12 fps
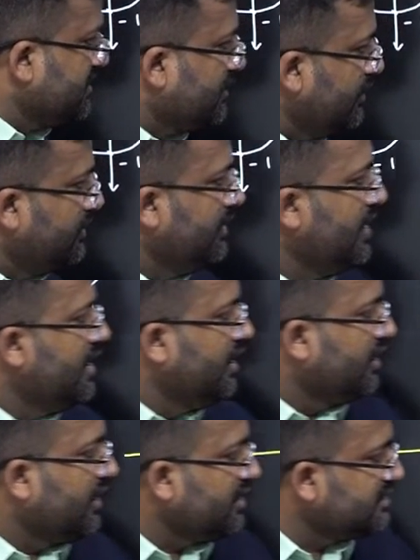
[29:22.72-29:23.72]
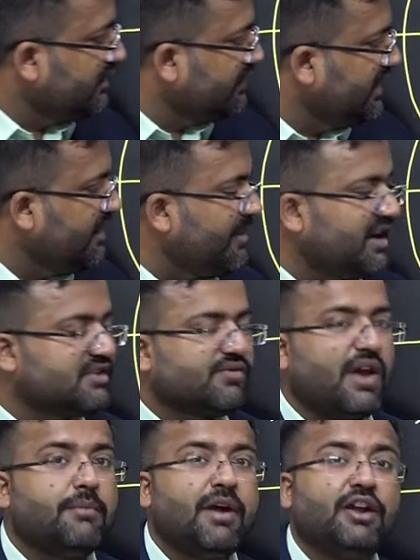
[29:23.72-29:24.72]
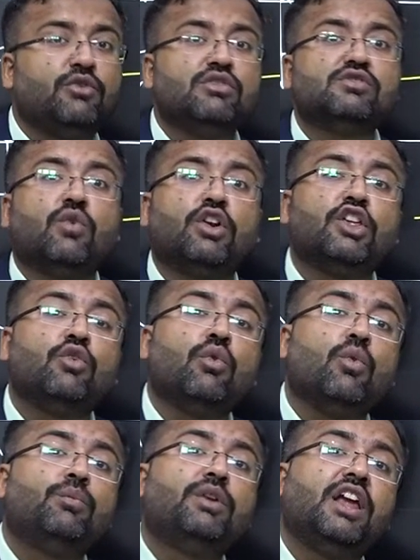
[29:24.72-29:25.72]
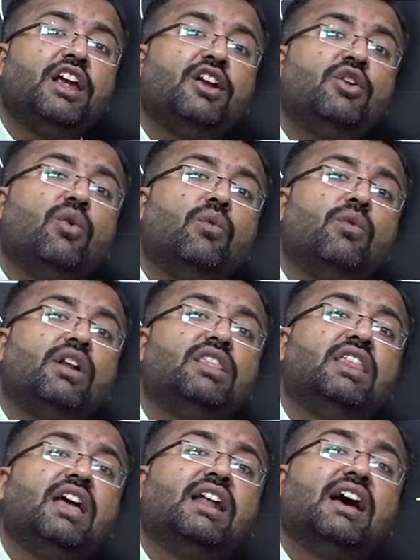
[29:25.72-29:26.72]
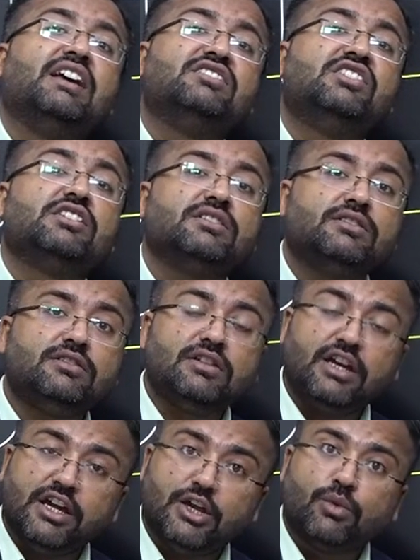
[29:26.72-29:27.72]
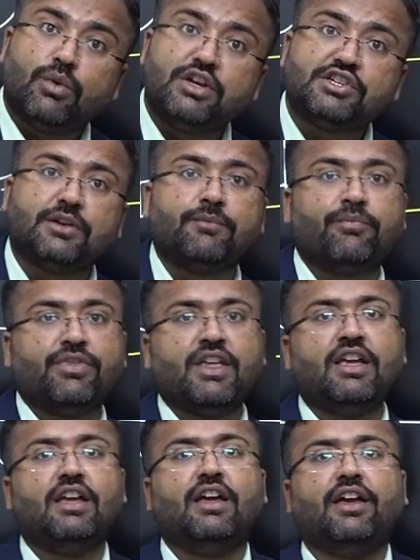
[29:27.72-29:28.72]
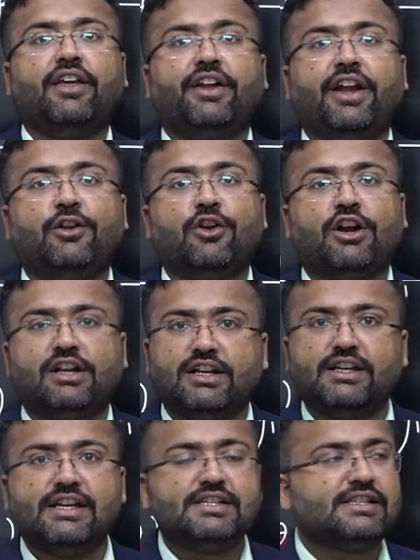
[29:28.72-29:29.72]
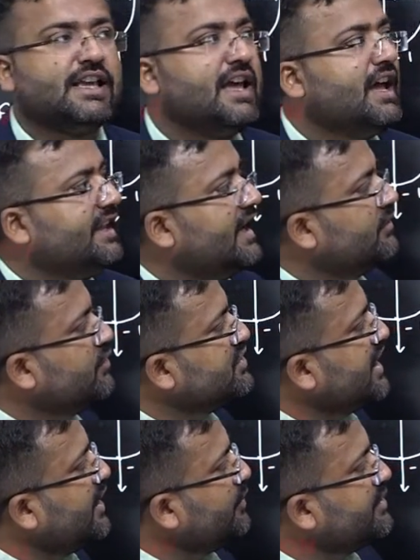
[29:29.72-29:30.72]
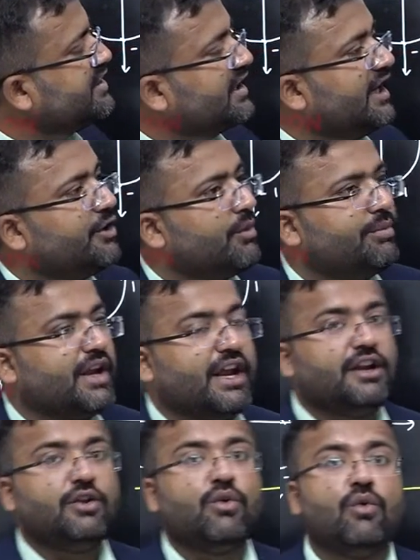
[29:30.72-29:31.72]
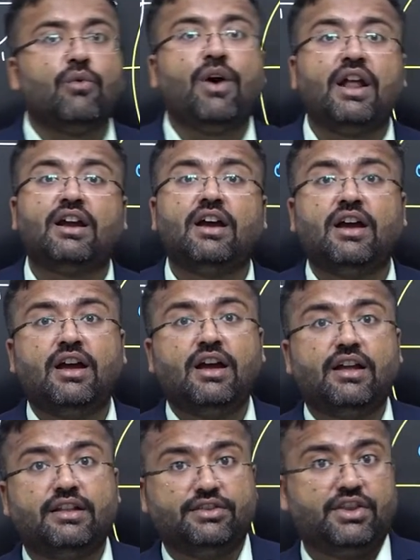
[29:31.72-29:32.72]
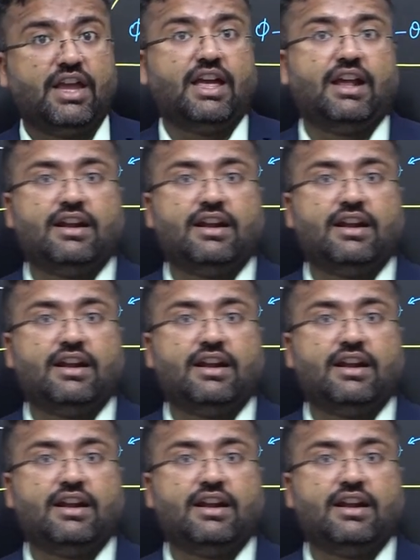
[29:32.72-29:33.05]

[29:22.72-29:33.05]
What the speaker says: equal to cos of theta minus phi by 2 is what you obtained over there as the equation. Right or not? Yes, that was the equation that you obtained over there.